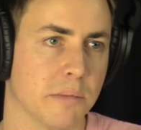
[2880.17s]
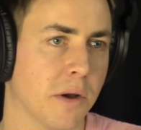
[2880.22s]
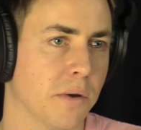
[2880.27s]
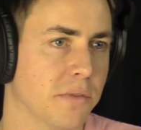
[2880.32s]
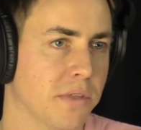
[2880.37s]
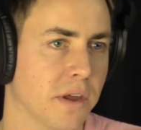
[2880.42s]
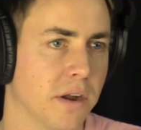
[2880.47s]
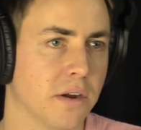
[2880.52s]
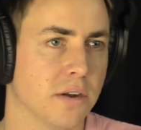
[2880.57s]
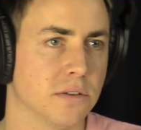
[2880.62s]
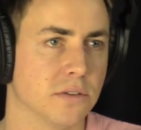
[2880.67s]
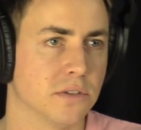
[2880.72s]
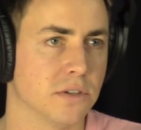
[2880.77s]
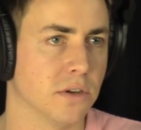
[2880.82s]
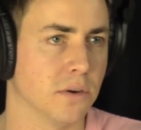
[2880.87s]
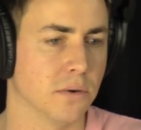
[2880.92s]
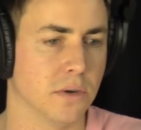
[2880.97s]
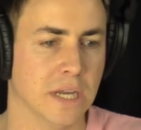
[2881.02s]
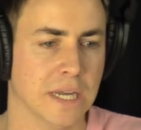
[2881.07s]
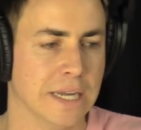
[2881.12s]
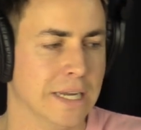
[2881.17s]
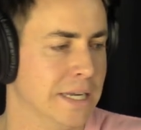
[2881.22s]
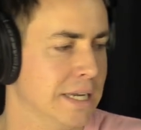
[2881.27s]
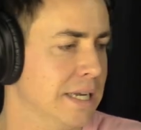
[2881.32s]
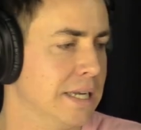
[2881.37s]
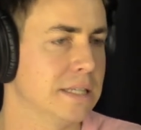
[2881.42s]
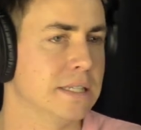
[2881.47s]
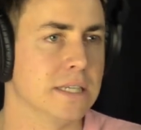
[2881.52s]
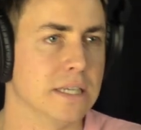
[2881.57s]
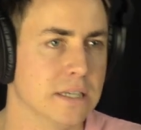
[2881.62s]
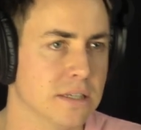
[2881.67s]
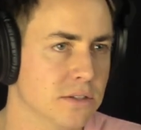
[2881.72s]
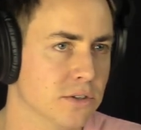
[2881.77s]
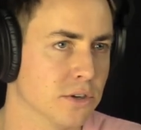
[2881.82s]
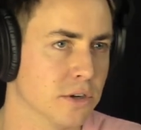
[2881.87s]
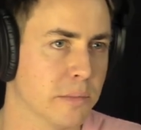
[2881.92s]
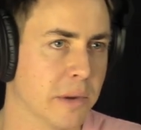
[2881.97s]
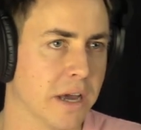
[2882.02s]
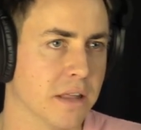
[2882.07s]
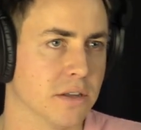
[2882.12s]
income out there, and so it's
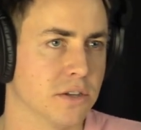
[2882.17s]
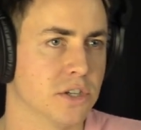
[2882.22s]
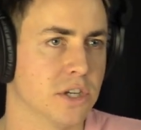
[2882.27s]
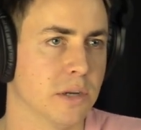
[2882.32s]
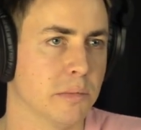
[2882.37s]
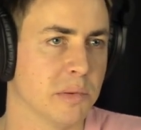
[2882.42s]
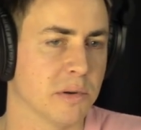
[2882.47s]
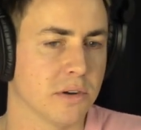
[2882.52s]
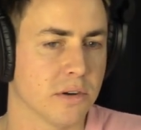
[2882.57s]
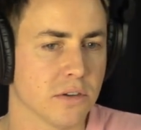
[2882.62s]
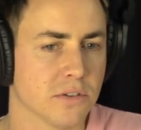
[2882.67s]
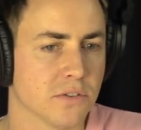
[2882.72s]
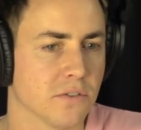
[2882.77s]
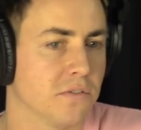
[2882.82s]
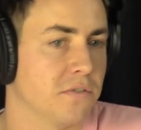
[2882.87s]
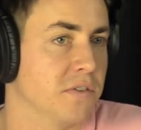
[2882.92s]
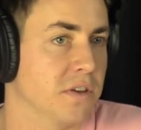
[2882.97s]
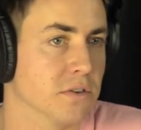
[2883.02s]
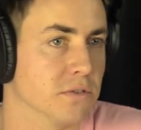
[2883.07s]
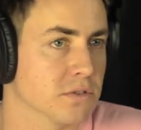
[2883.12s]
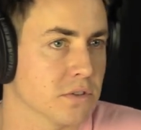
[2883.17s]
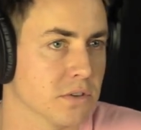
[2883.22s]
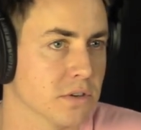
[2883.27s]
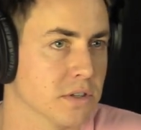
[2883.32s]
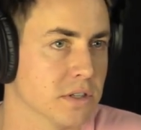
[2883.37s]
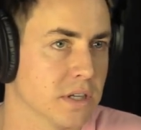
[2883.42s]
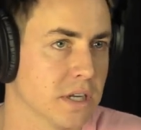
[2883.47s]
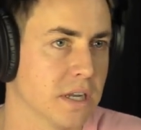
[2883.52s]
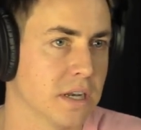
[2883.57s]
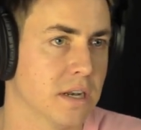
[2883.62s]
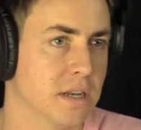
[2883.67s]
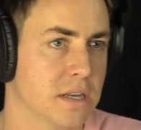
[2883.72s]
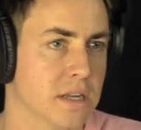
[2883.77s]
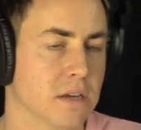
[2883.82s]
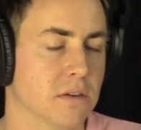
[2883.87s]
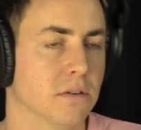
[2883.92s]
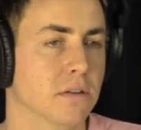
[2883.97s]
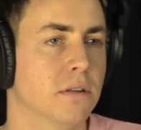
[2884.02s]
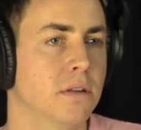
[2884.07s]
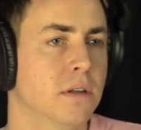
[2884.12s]
easier to buy the cheaper. It also feels good to get a
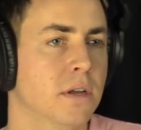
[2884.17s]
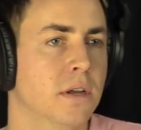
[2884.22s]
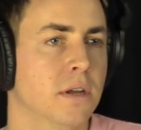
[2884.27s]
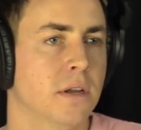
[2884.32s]
deal.